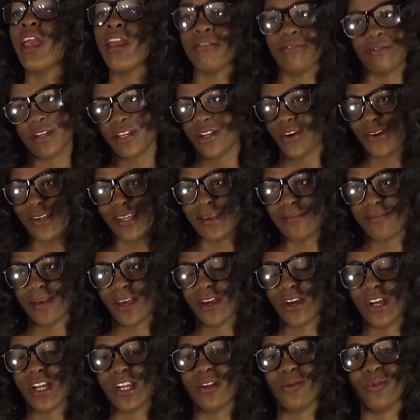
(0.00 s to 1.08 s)
If we don't get
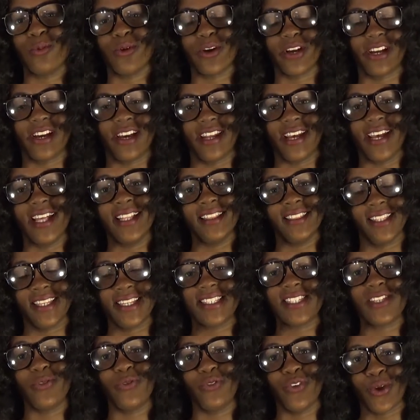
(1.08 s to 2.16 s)
married, we're gonna at
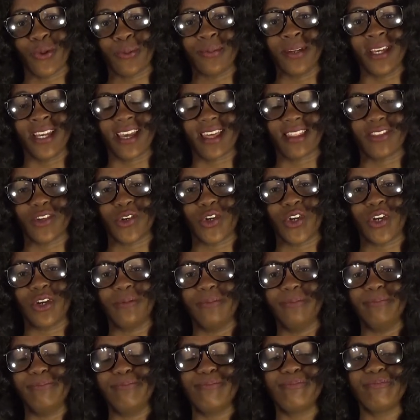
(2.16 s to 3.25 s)
least film together
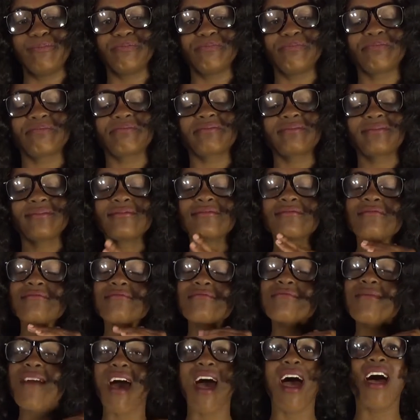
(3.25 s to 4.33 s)

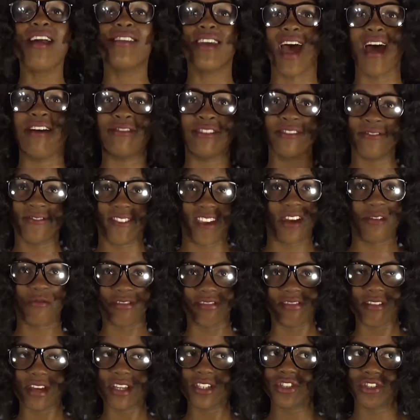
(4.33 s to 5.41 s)
and have a fake
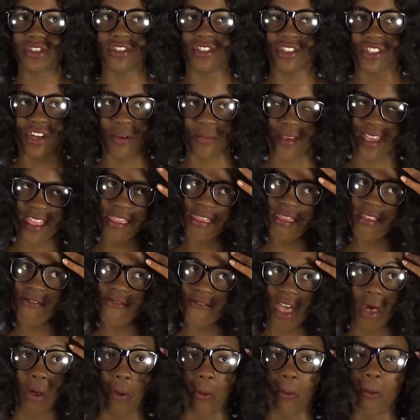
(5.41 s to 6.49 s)
relationship in the
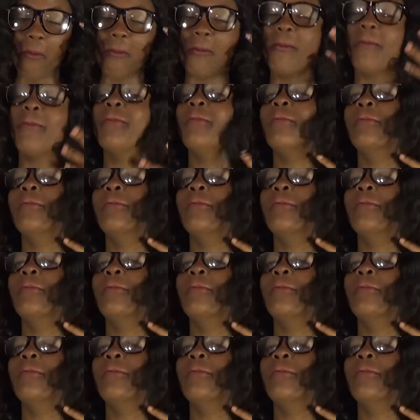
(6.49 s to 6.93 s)
film.